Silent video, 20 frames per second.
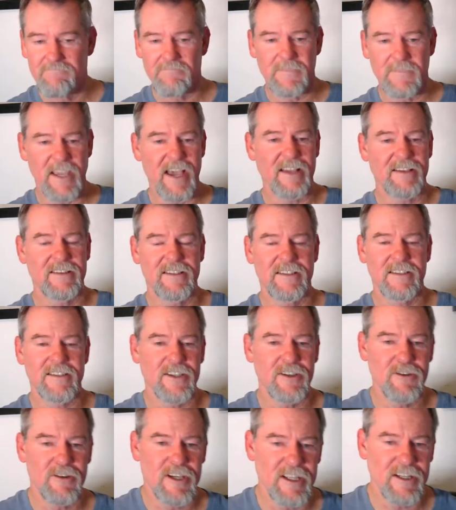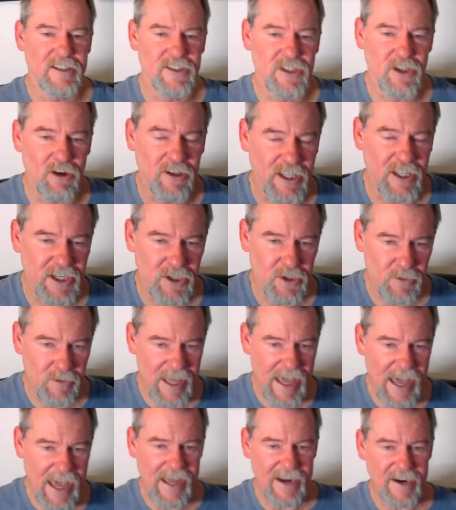Yes, you can certainly do
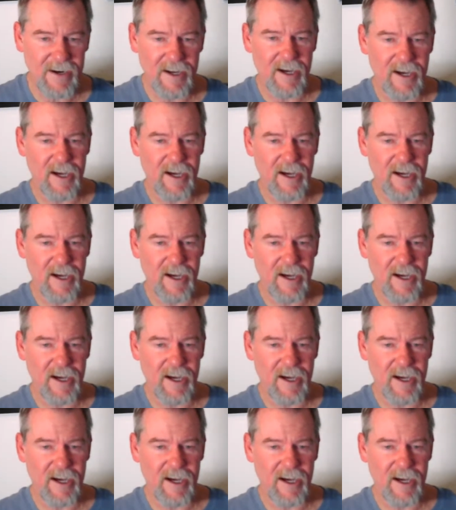that.